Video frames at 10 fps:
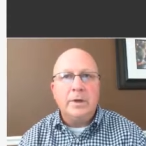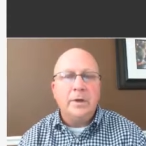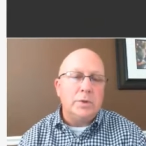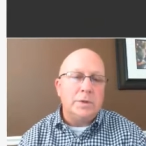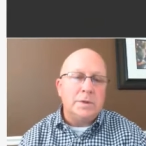very
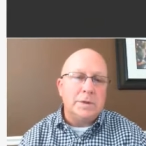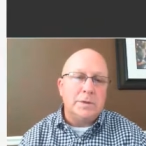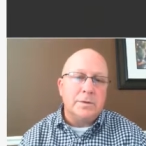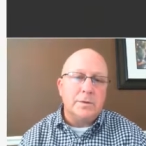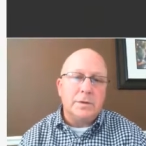close
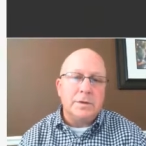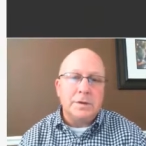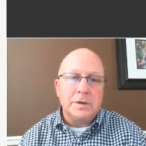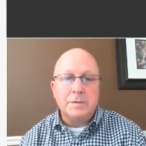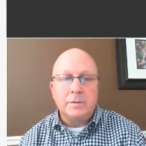sister to
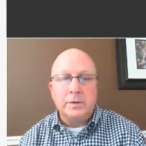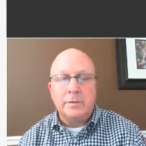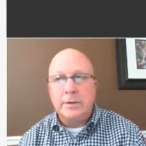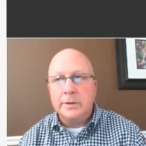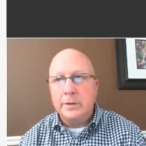congestive
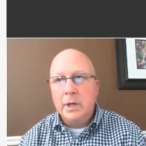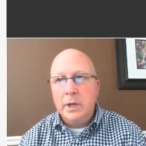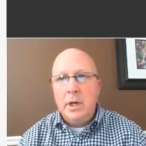heart failure.